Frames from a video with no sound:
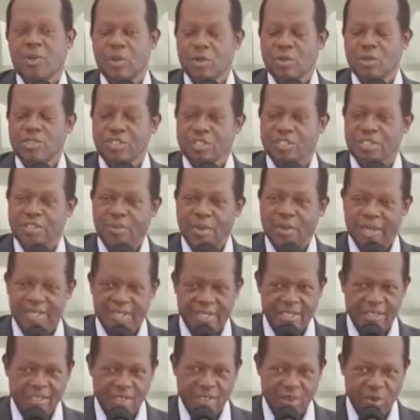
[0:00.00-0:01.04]
Because this
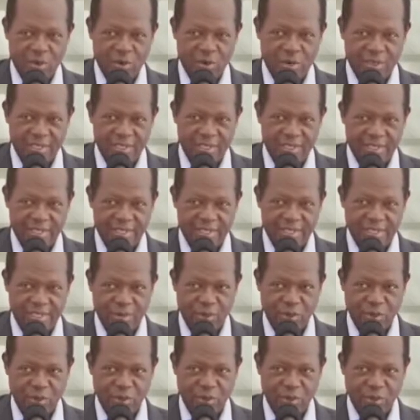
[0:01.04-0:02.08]
matter is in court,
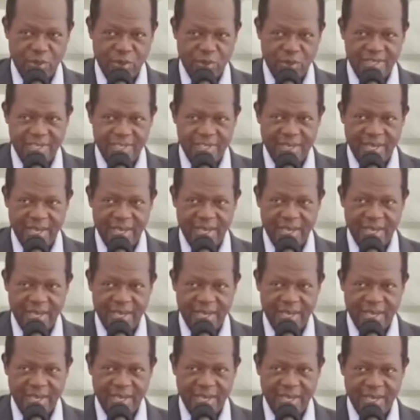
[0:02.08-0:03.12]
and because I
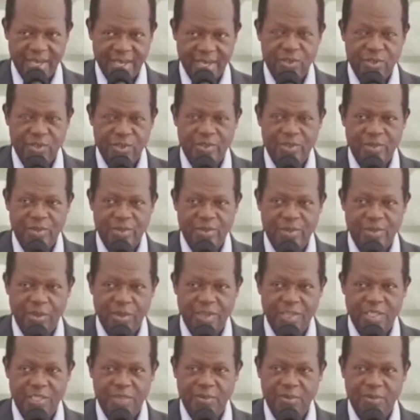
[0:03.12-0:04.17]
have to consult my
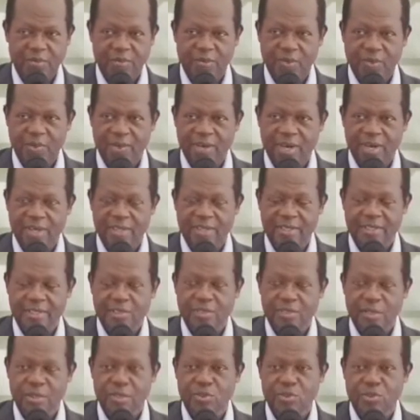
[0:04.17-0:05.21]
lawyers before I
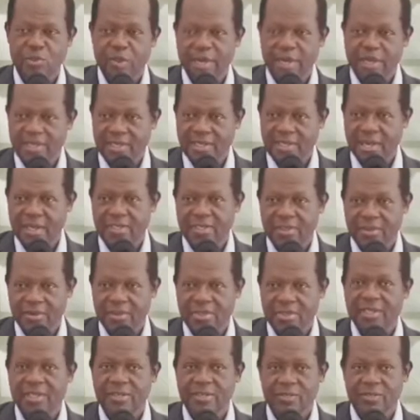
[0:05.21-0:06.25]
speak too much, I
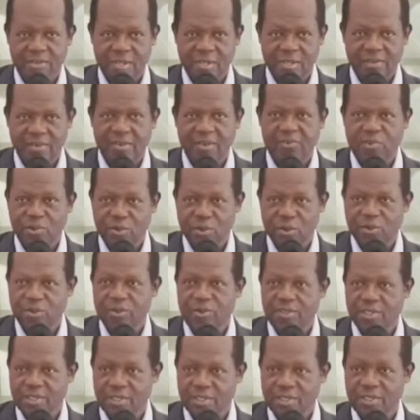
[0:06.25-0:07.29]
thought that whatever I've told you
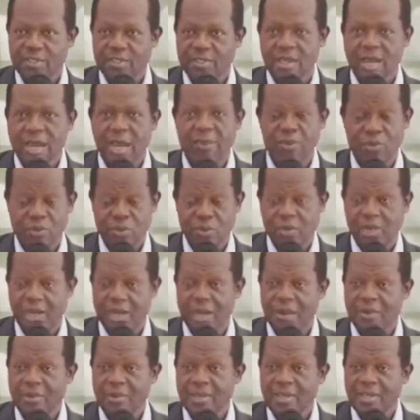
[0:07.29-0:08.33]
this up to
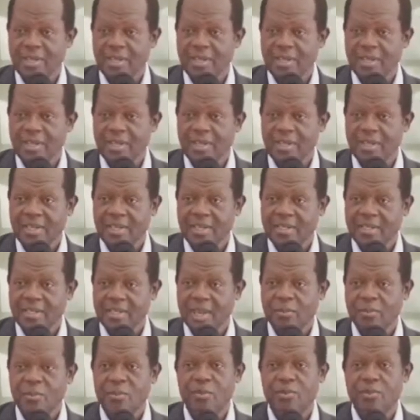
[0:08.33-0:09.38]
now is
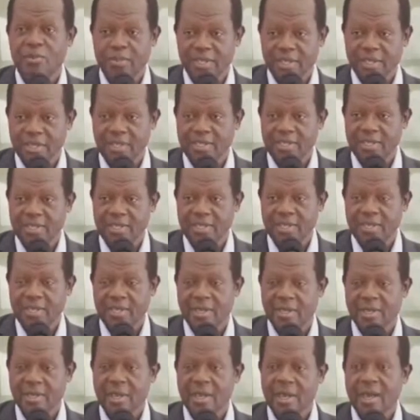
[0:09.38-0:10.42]
appropriate
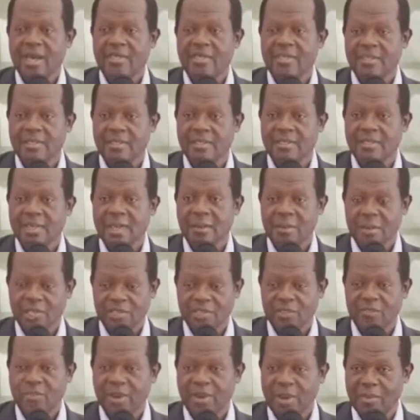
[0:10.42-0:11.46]
as a
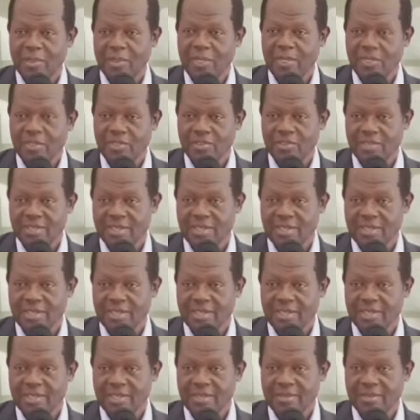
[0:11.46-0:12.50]
matter of public interest.